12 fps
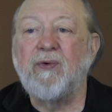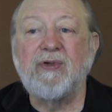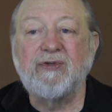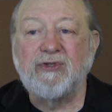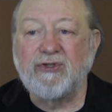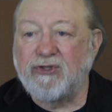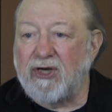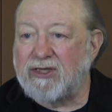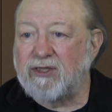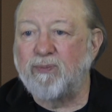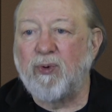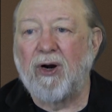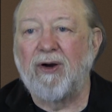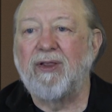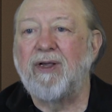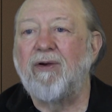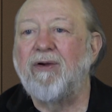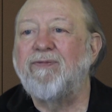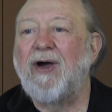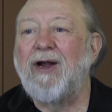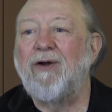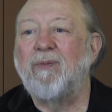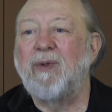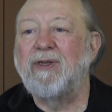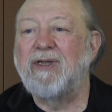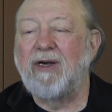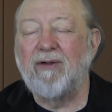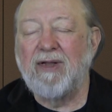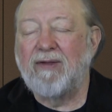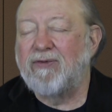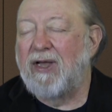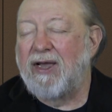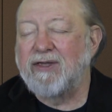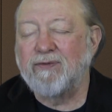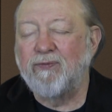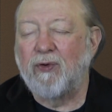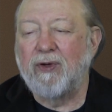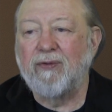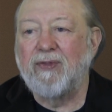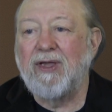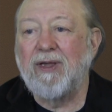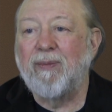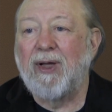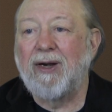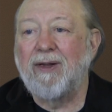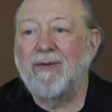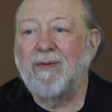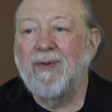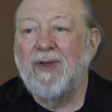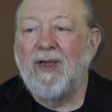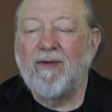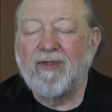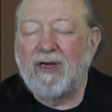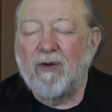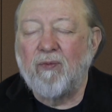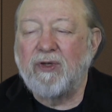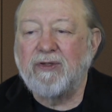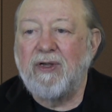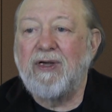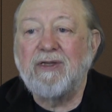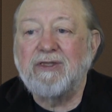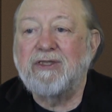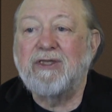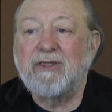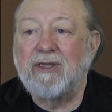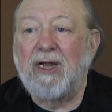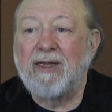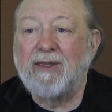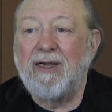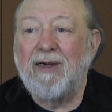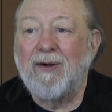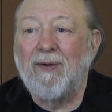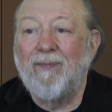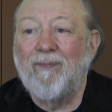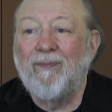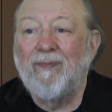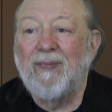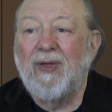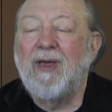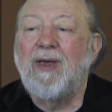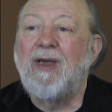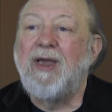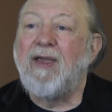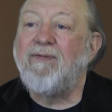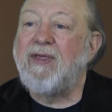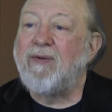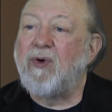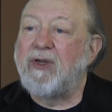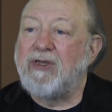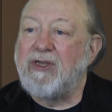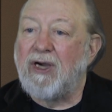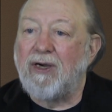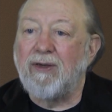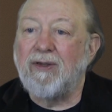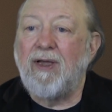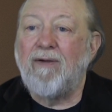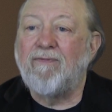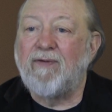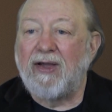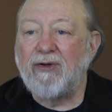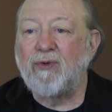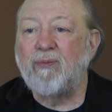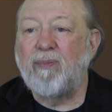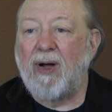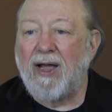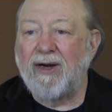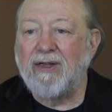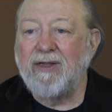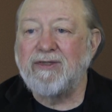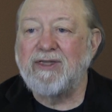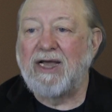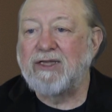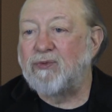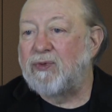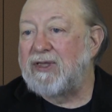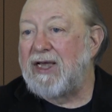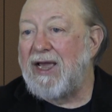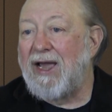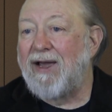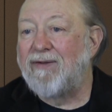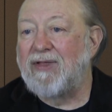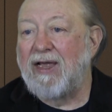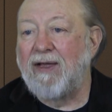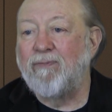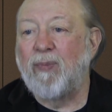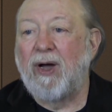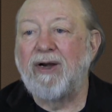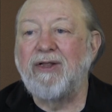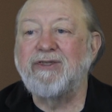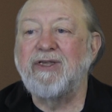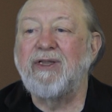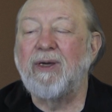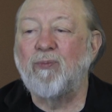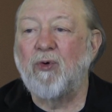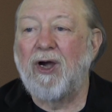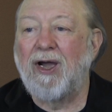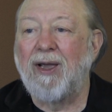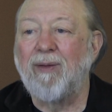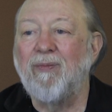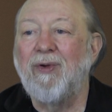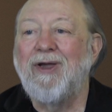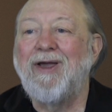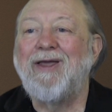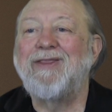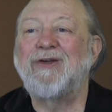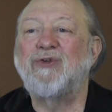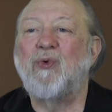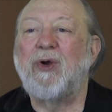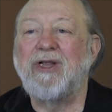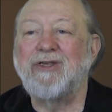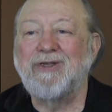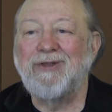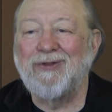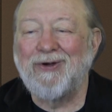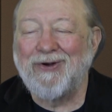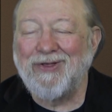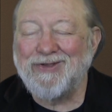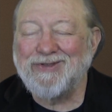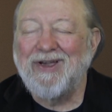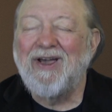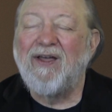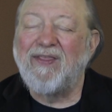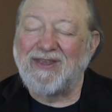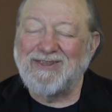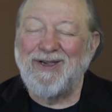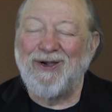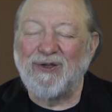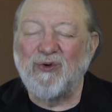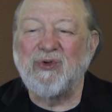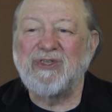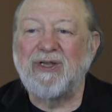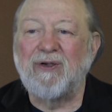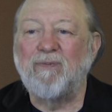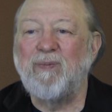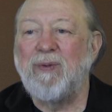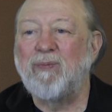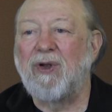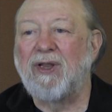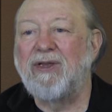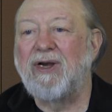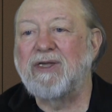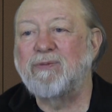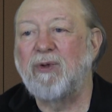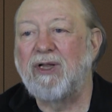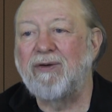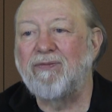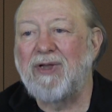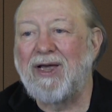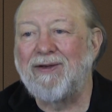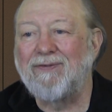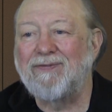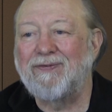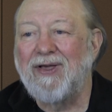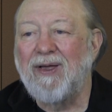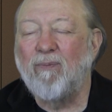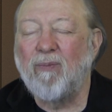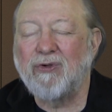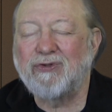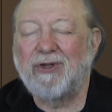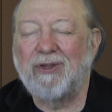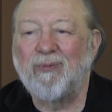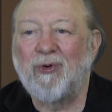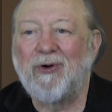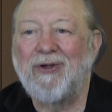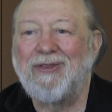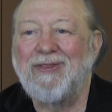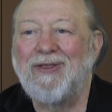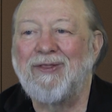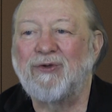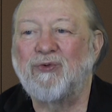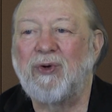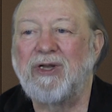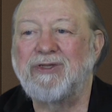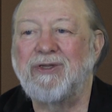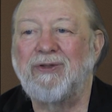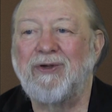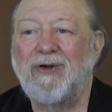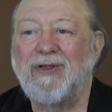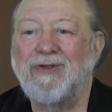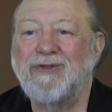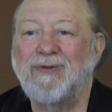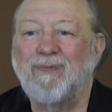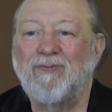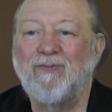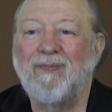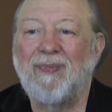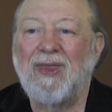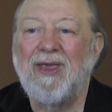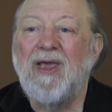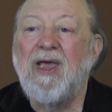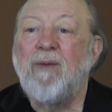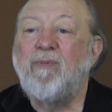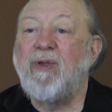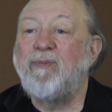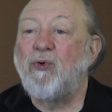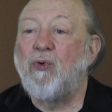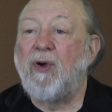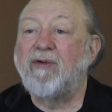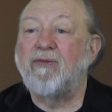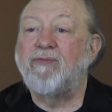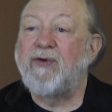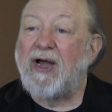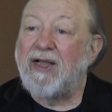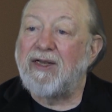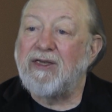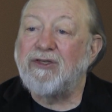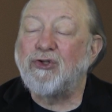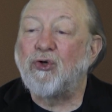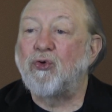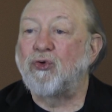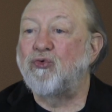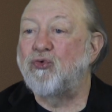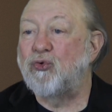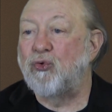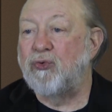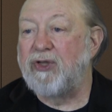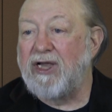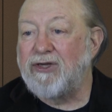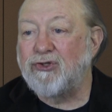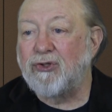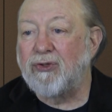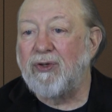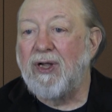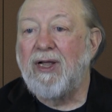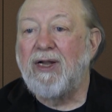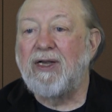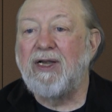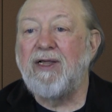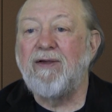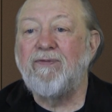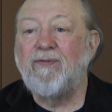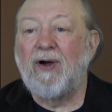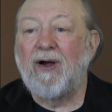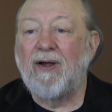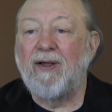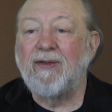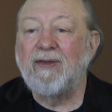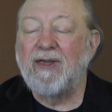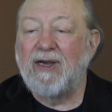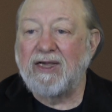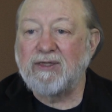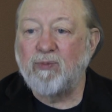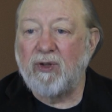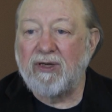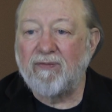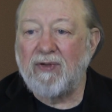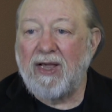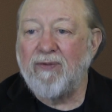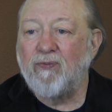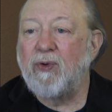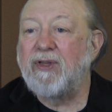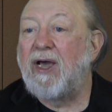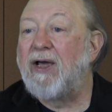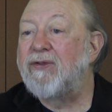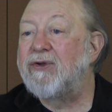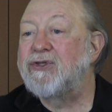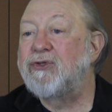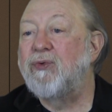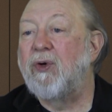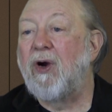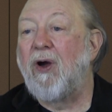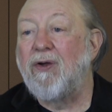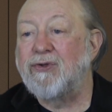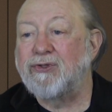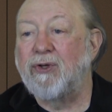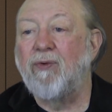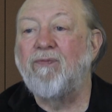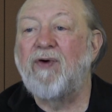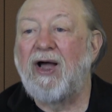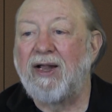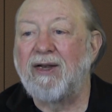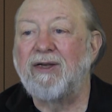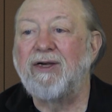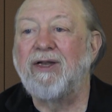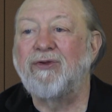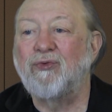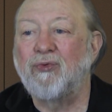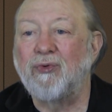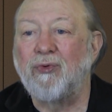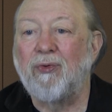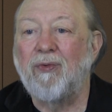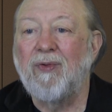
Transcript: is just part of their environment. They don't have to ask for it or think about it. If they don't want to eat, it's just not there. If they want young, vital bodies, that's what they have. They have bodies in their prime, in their 20s and 30s, and that's characteristic of people on the next plane of life. Most of them are in their 20s and 30s. People who have a violent or cruel nature live on the next plane of life with others who are also violent and cruel,